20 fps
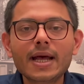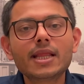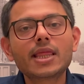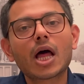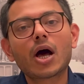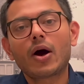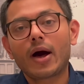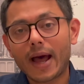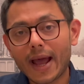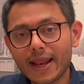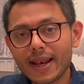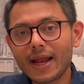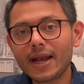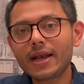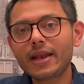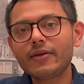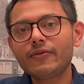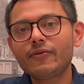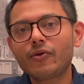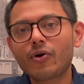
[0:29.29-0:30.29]
Now
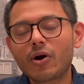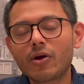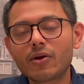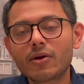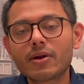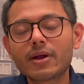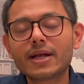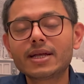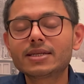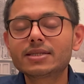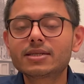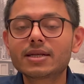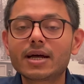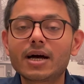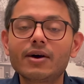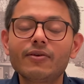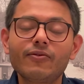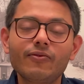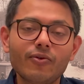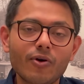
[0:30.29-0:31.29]
I-94 is
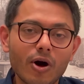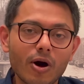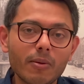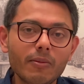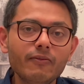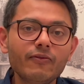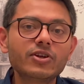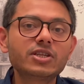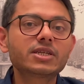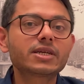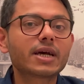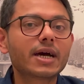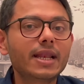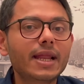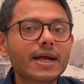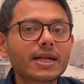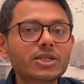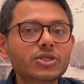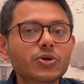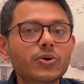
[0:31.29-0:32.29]
a form which
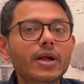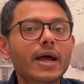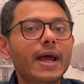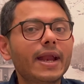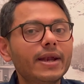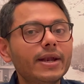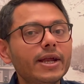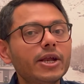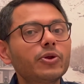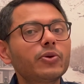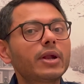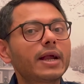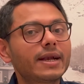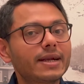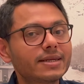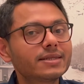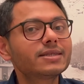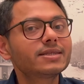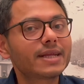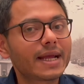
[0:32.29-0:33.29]
collects your entry to United
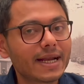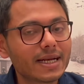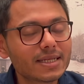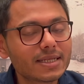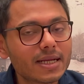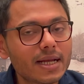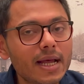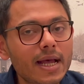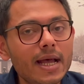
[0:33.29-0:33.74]
States.